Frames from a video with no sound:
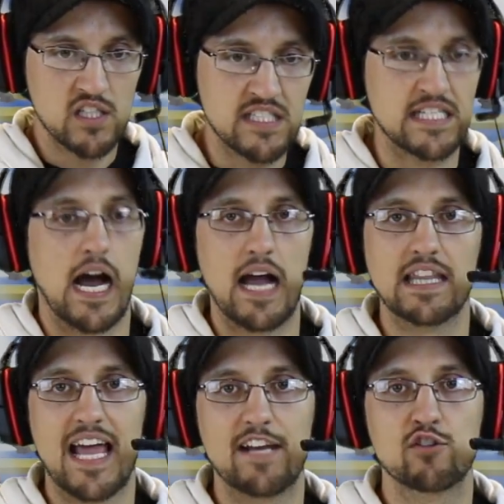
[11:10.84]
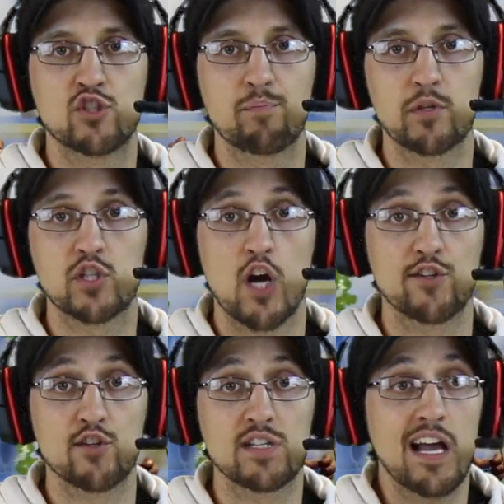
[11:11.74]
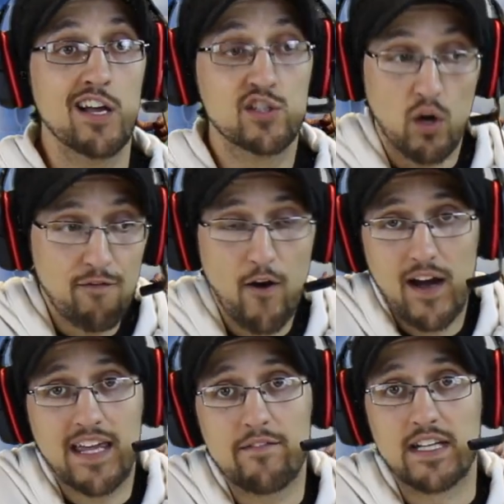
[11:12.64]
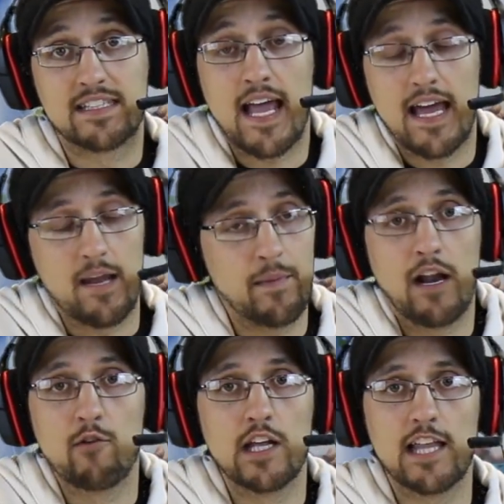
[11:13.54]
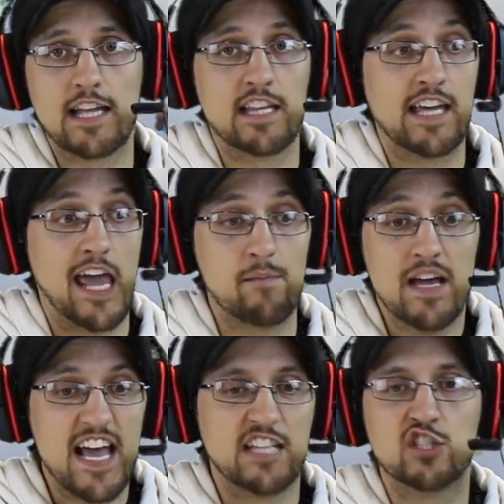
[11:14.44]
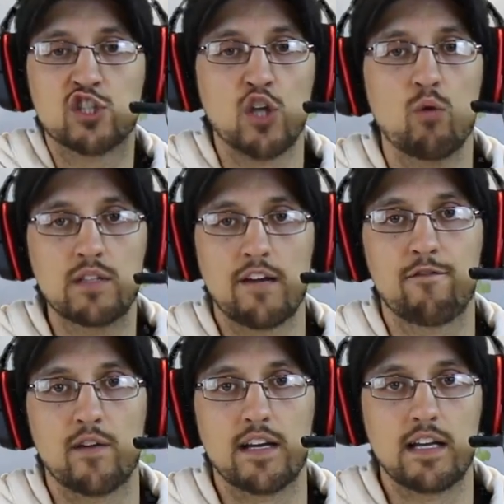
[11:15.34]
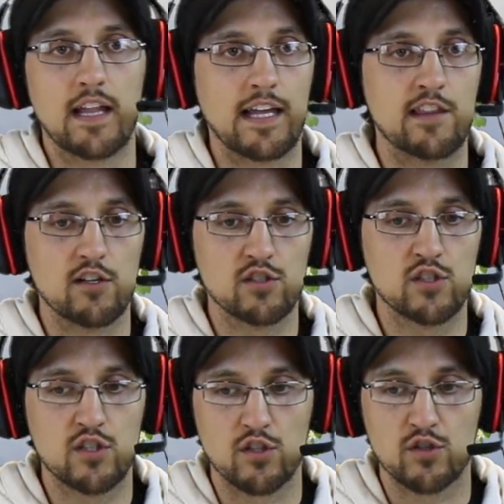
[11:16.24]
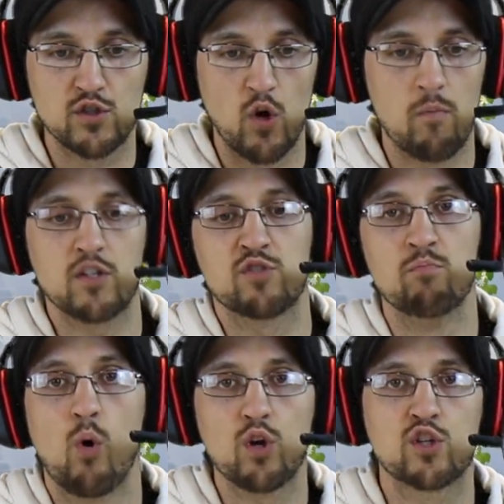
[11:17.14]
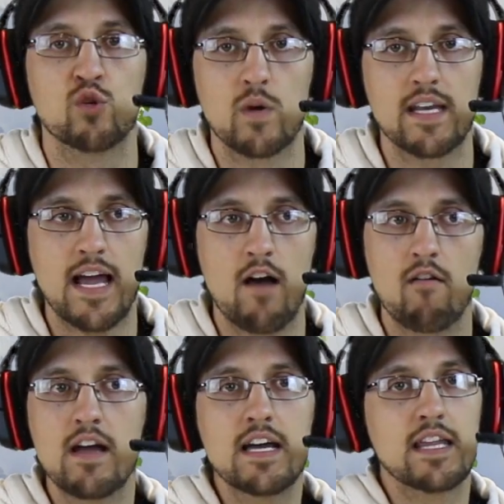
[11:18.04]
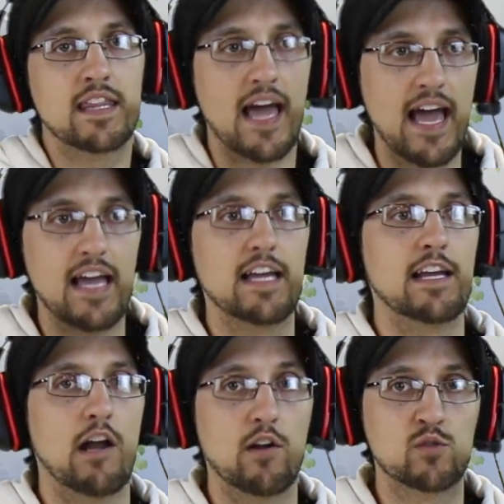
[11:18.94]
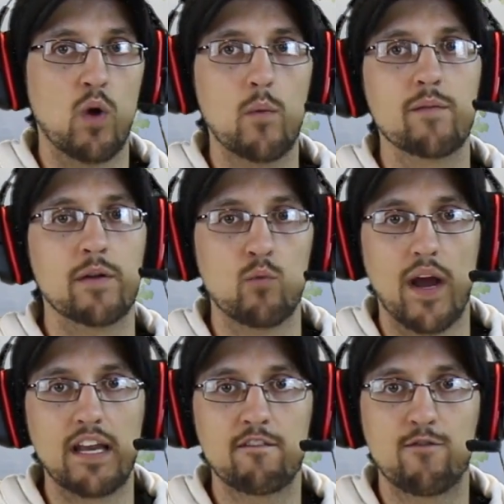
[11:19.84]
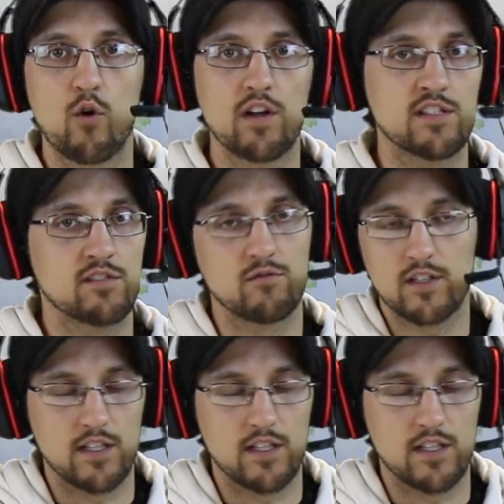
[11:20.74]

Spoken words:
Skylanders Superchargers. So far, I give it a 10. I mean, I really like the game. It's so different. Like, there's so much more to it now that, you know, it's what we've been waiting for. It's